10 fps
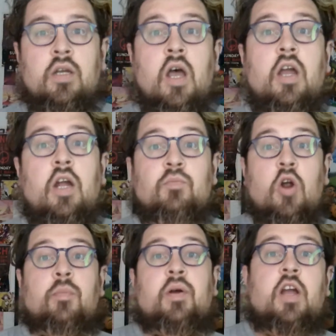Hi, I'm
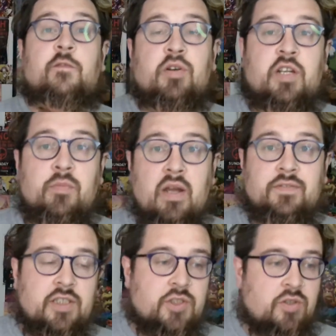Rob, I have Brick in
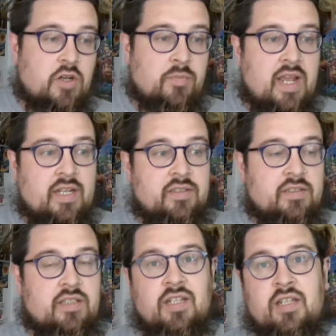Mouth Syndrome, and
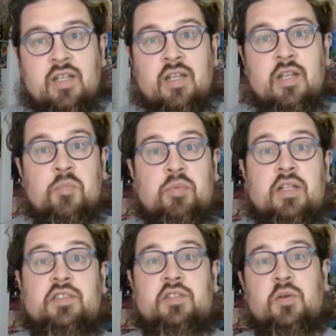
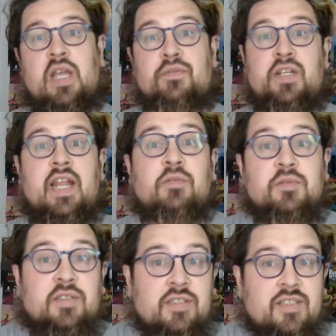Bloodstock have
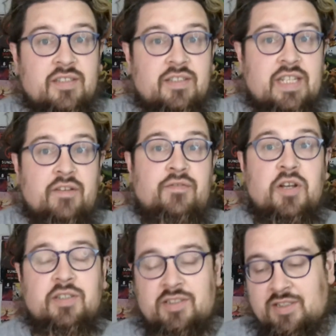announced their
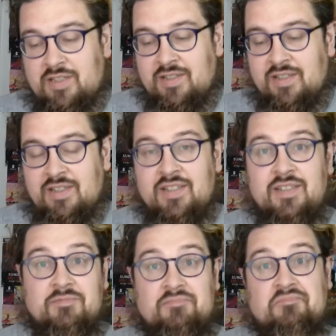first
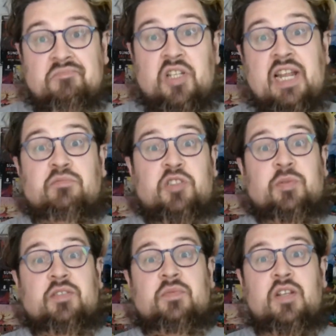
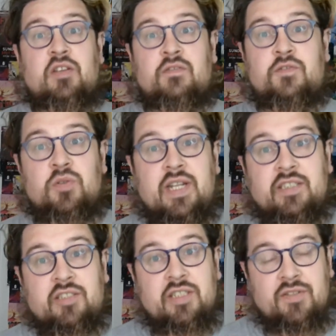announcement for
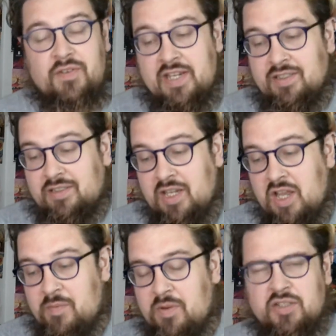next year's event.
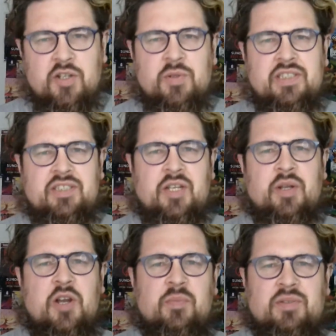I don't know when this is
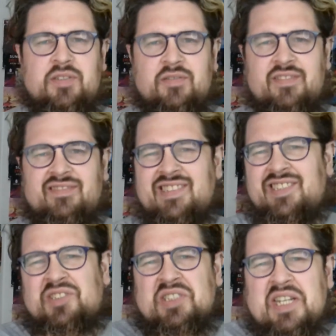going up, so they
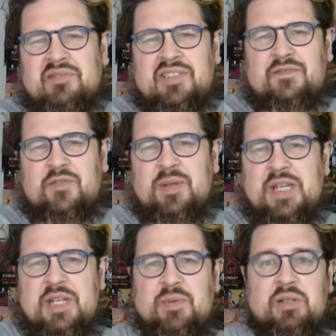just announced it for
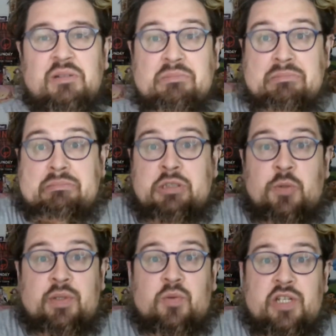me, but it
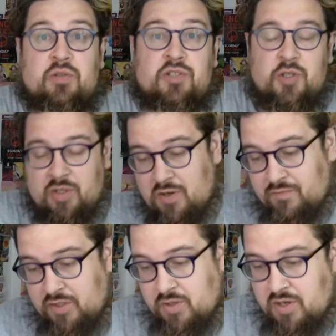could be a week or two ago
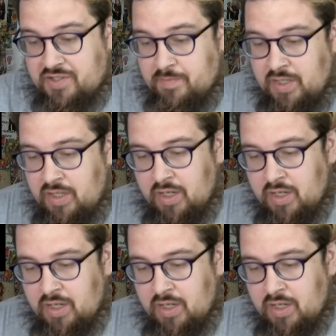for you guys.